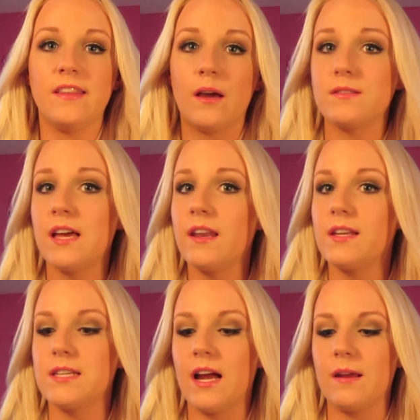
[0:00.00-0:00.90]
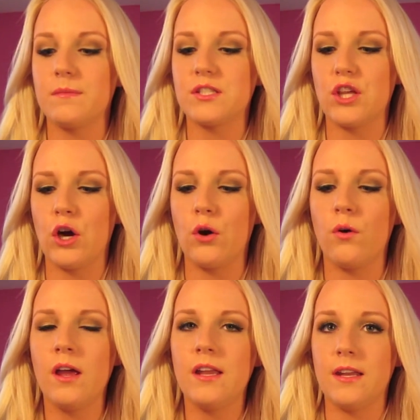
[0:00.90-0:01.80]
and that was at nighttime,
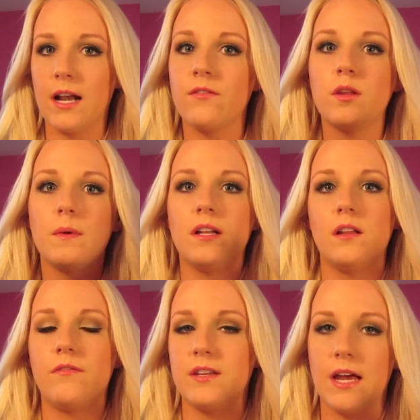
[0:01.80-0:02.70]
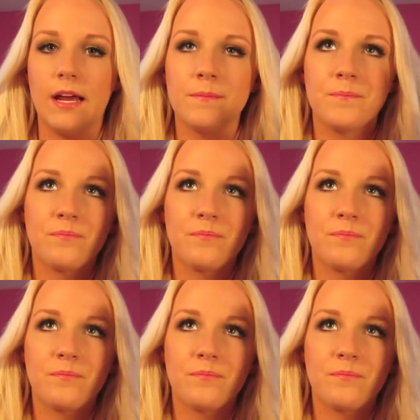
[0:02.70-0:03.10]
so not even the middle of the day.